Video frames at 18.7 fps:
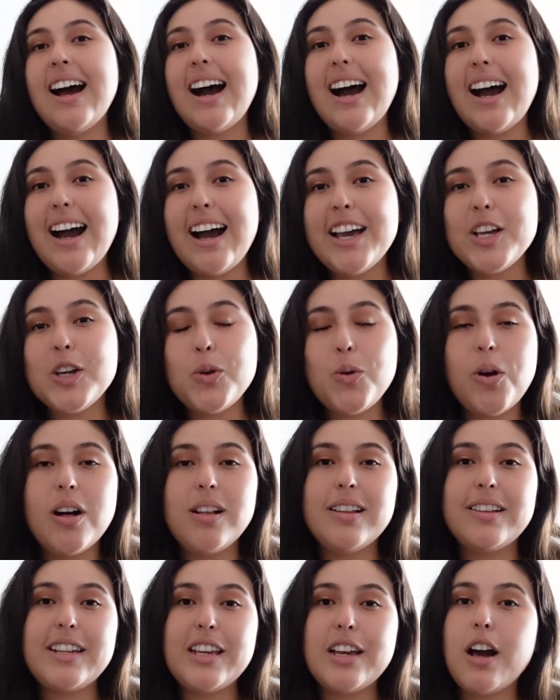high
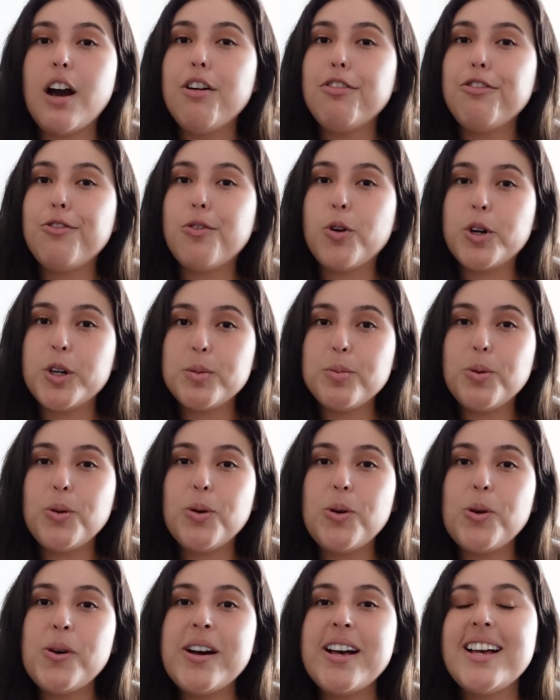quality,
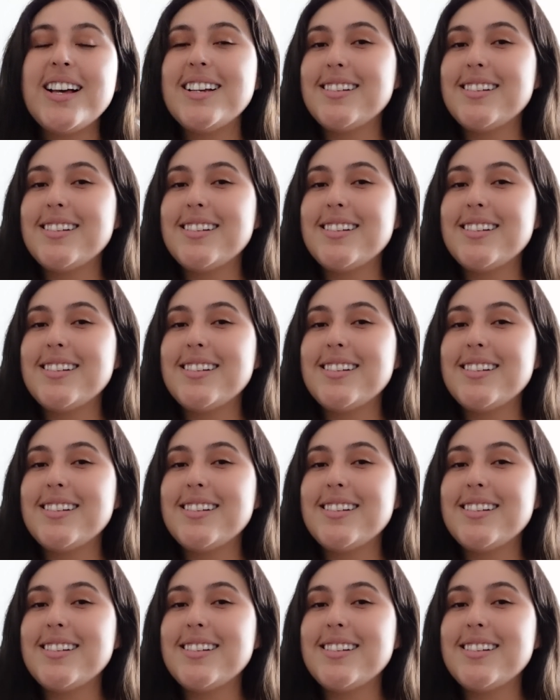affordable,